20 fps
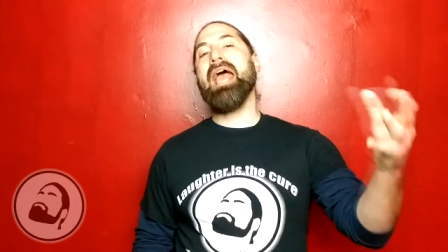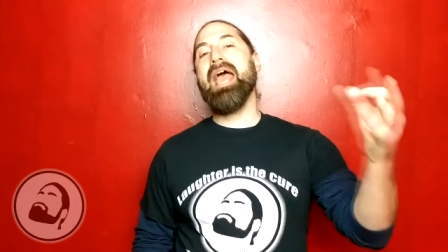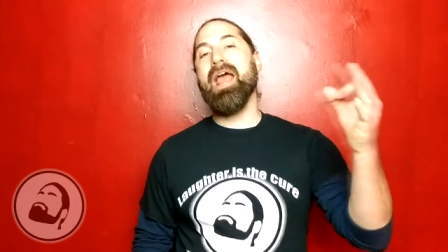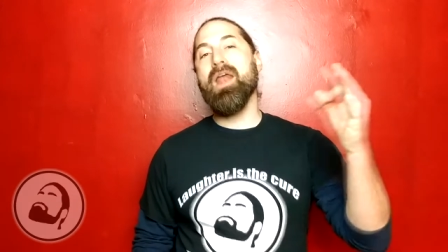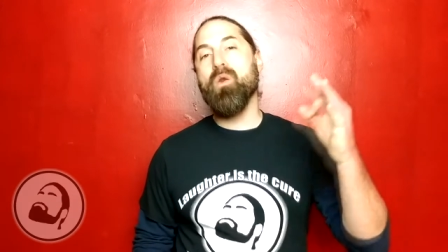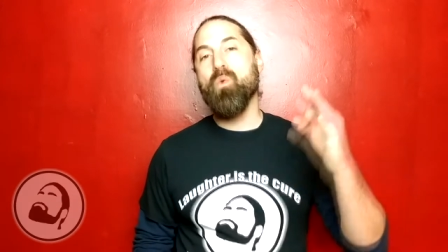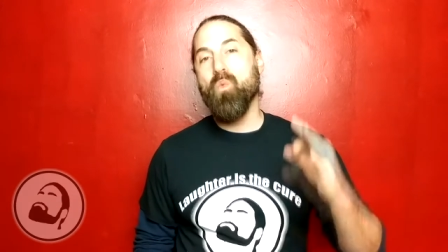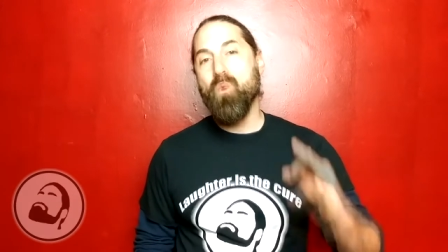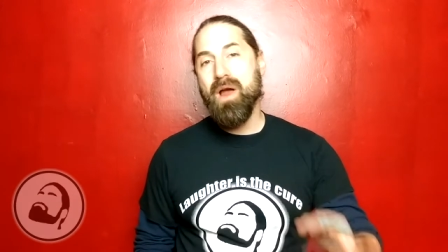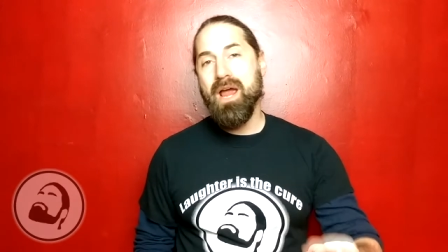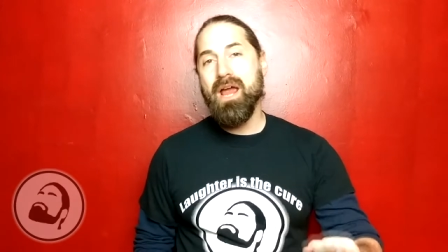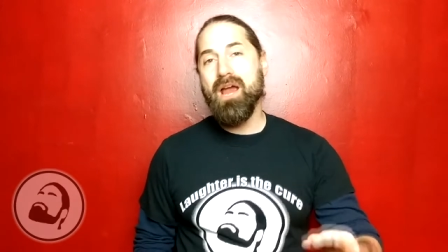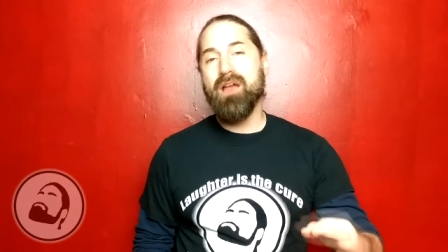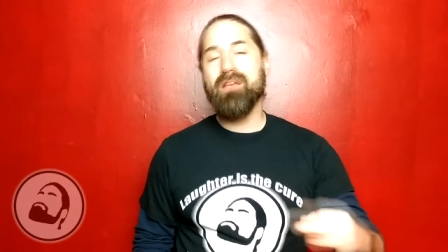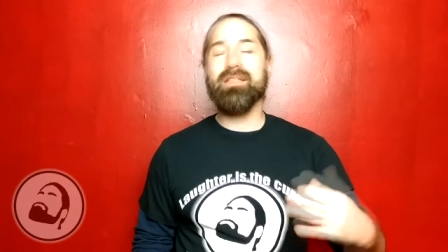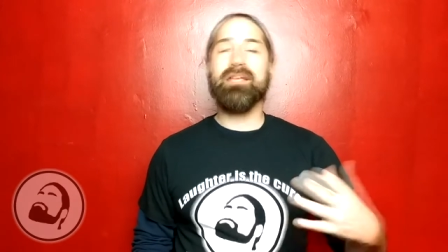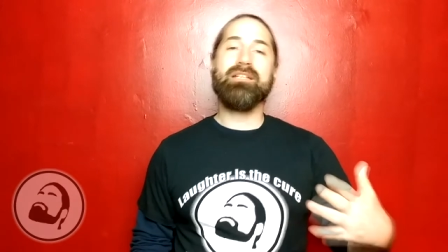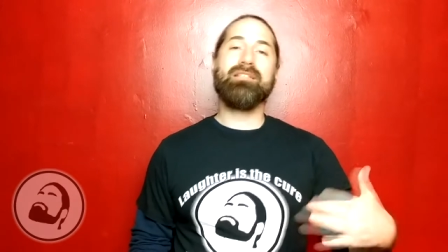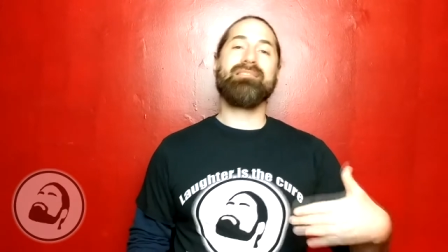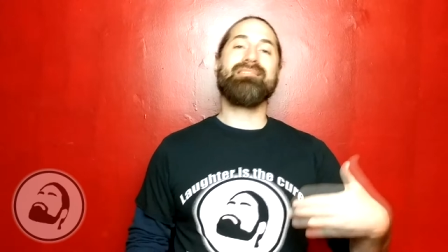and
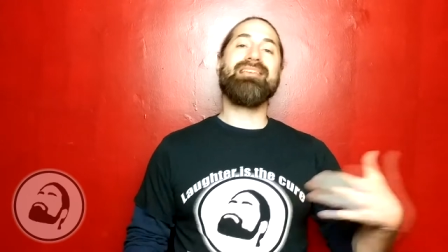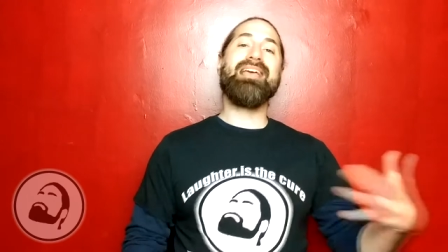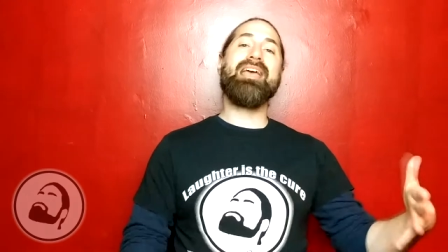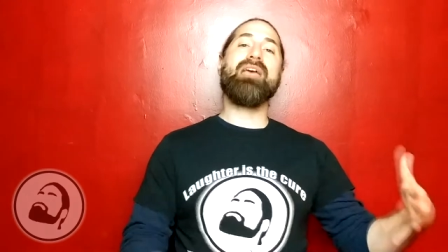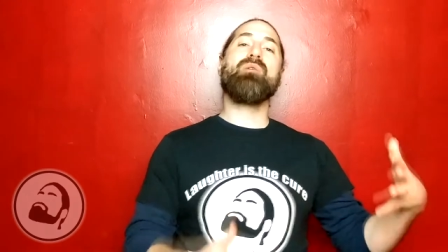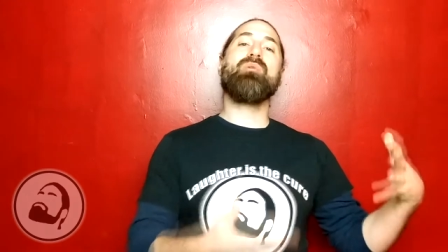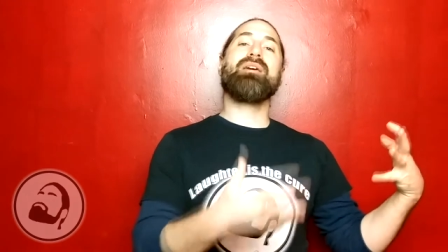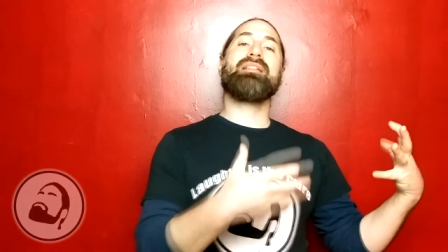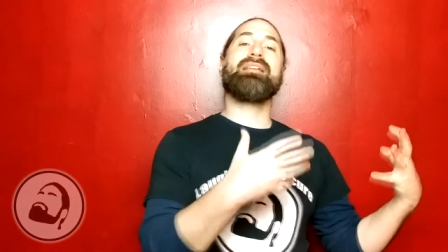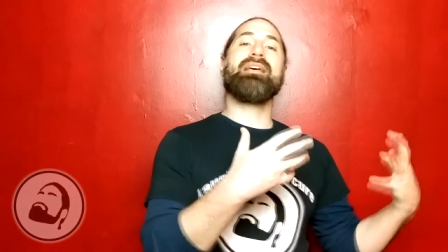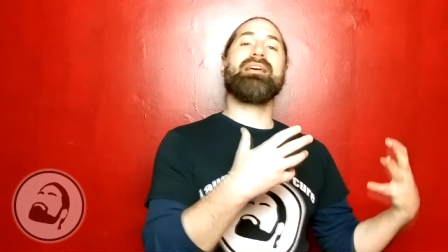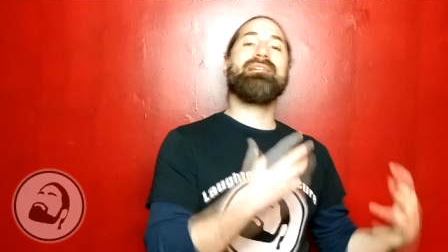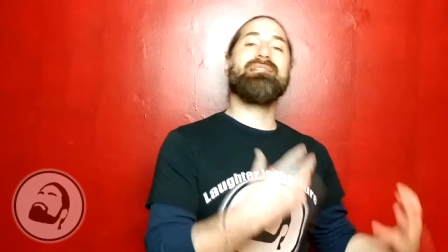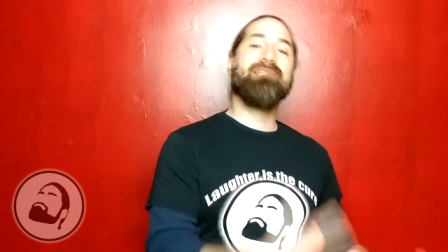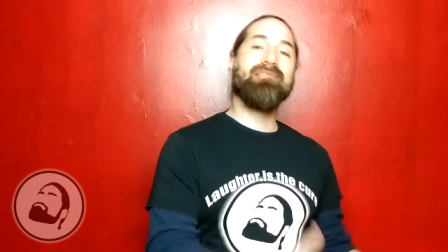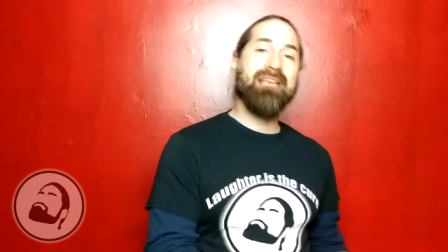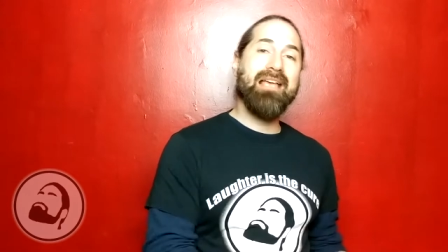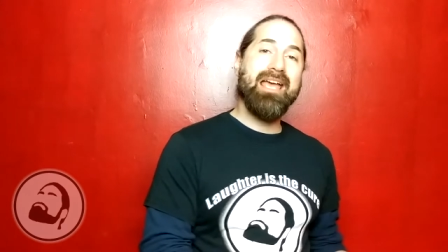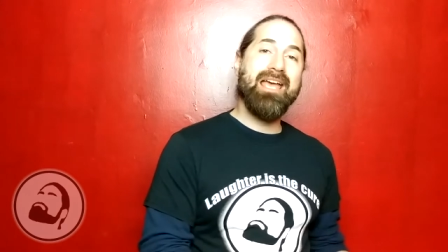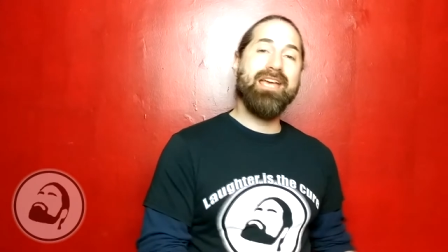where they say what they
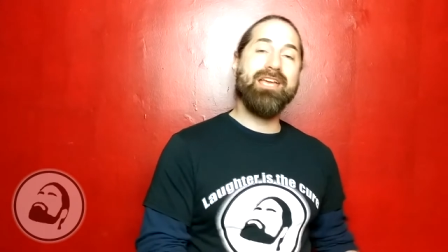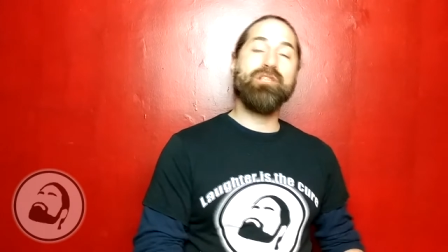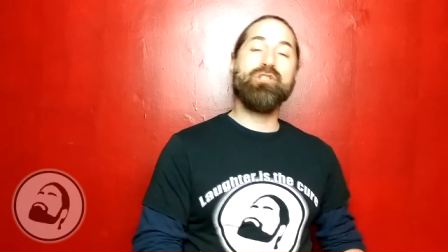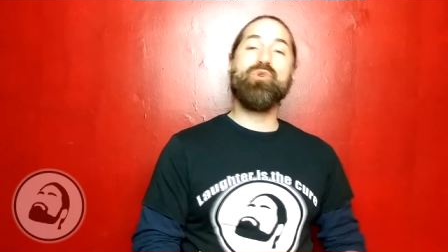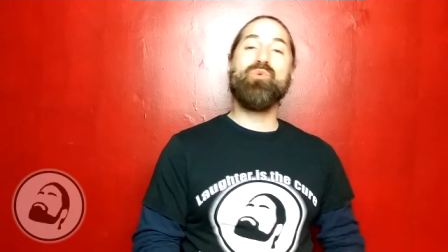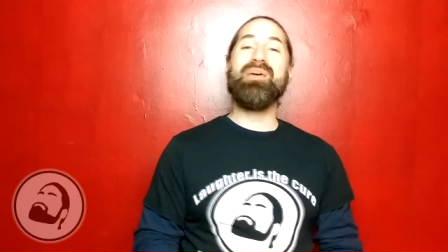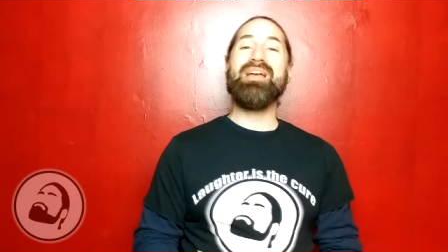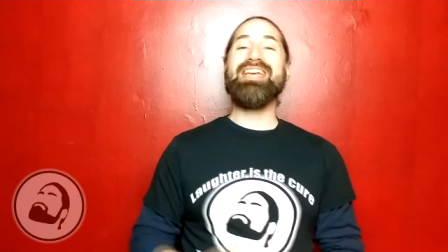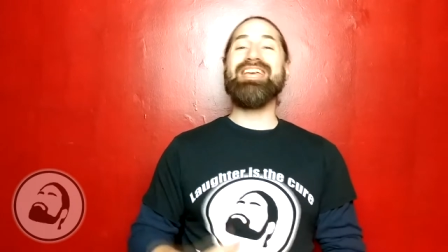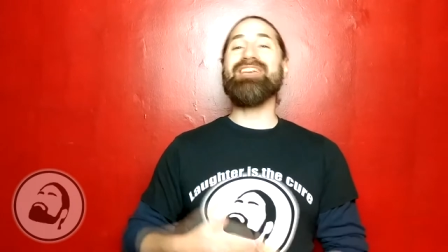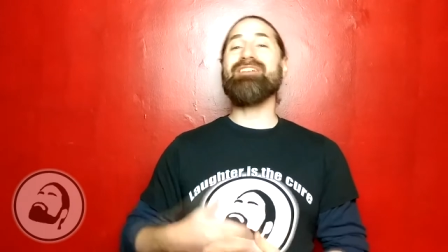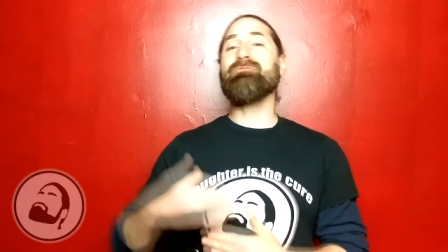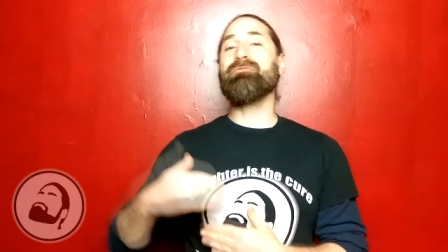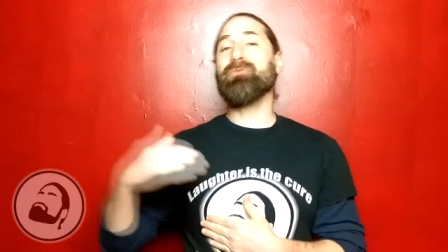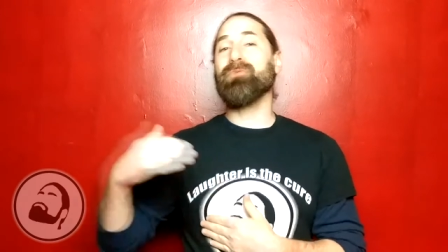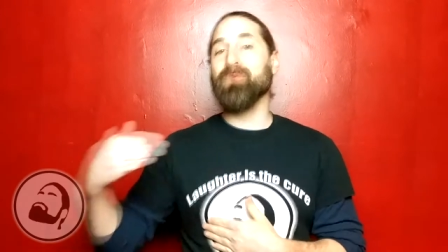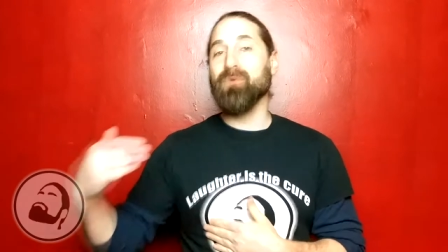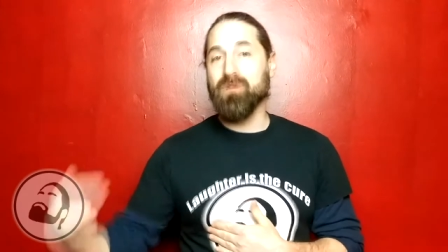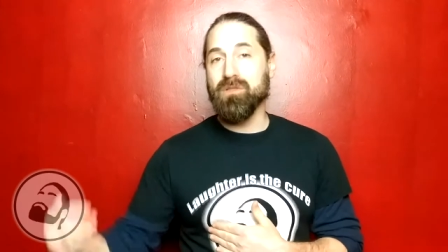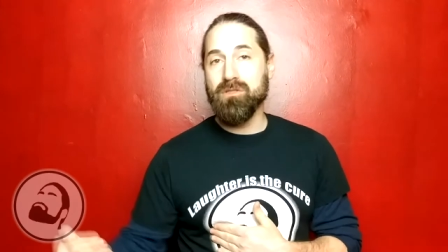say to
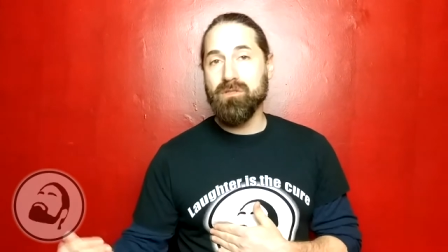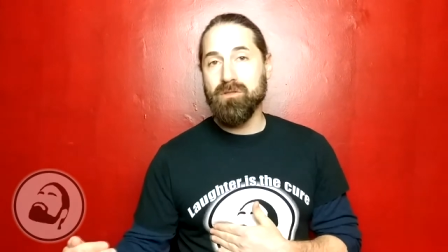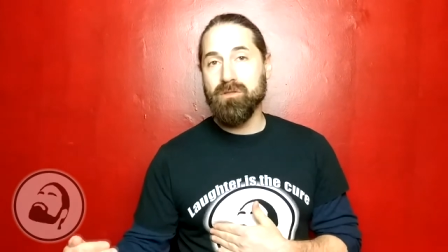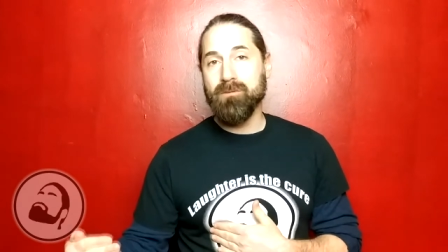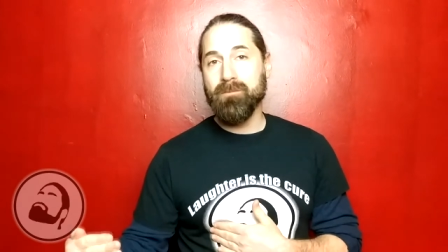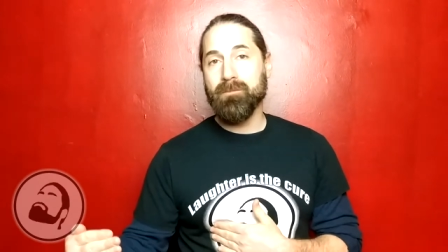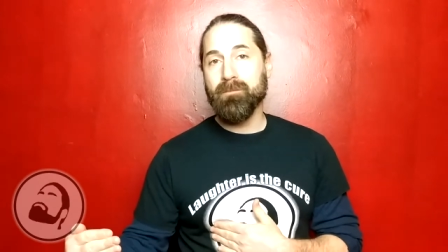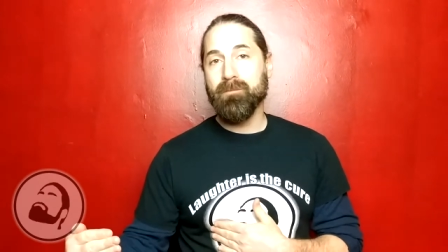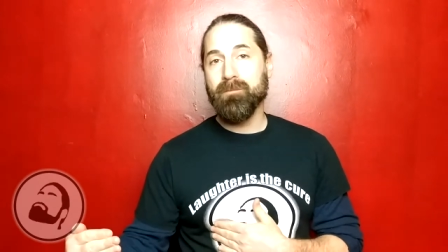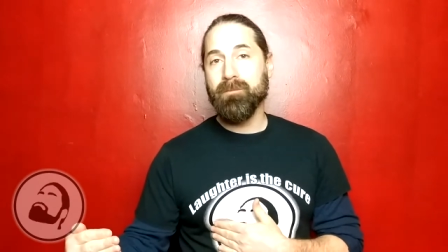influence